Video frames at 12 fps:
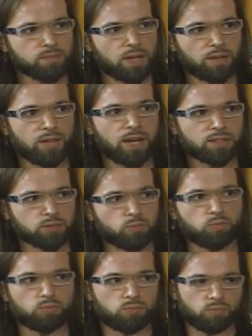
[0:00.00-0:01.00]
And that is
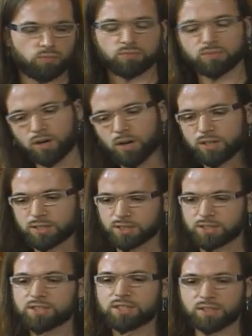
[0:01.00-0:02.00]
hard to
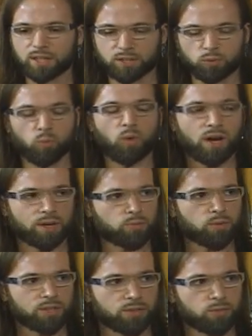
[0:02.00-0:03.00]
see that you want
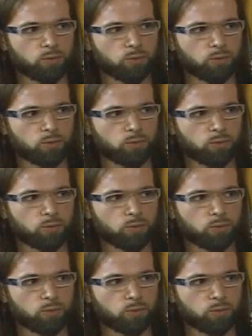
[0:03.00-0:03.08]
when you're